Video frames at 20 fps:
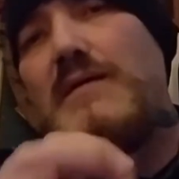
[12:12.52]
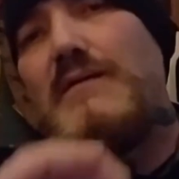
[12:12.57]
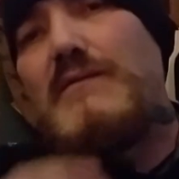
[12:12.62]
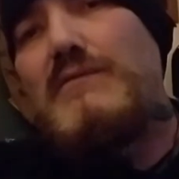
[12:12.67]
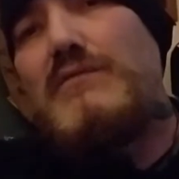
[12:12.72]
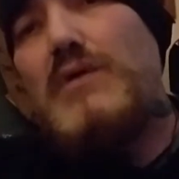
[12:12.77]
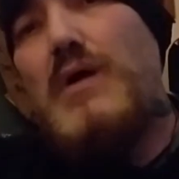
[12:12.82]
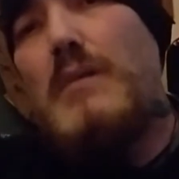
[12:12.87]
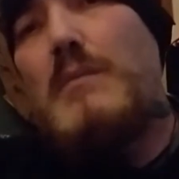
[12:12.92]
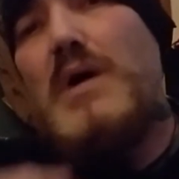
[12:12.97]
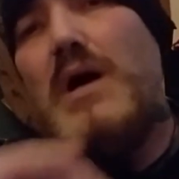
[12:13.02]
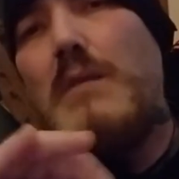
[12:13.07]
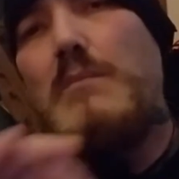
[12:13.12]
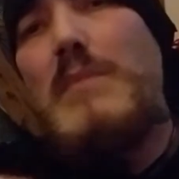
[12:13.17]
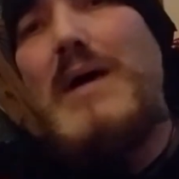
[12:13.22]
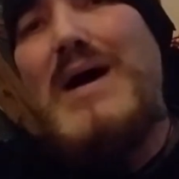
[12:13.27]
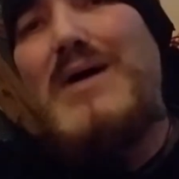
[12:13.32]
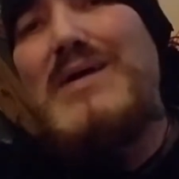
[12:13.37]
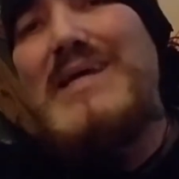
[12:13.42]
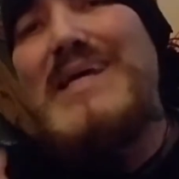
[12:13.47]
from
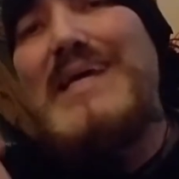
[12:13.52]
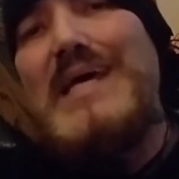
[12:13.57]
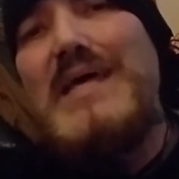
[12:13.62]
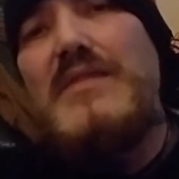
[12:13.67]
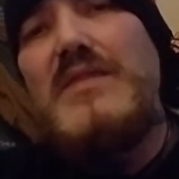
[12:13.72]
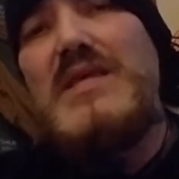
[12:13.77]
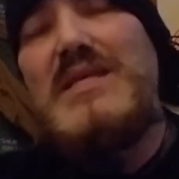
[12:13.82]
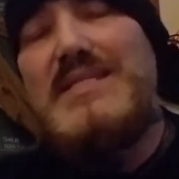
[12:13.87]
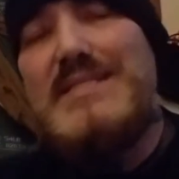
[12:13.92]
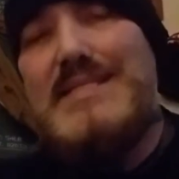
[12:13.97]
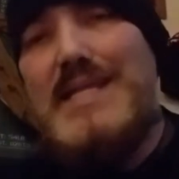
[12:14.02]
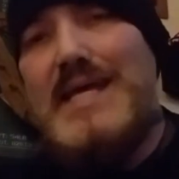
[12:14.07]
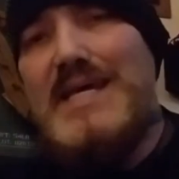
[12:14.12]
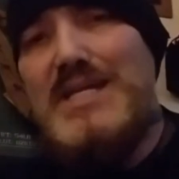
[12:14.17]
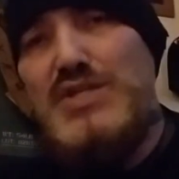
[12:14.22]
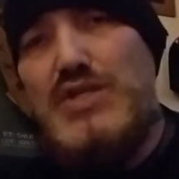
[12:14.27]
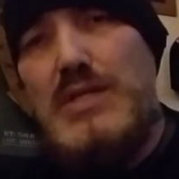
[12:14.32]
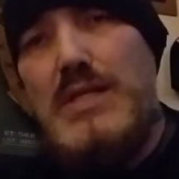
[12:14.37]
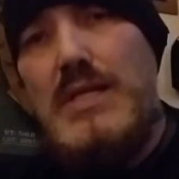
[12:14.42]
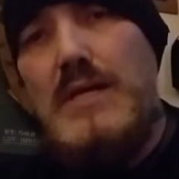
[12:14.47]
abounding in this
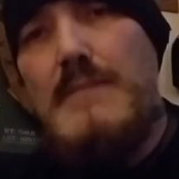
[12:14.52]
nation.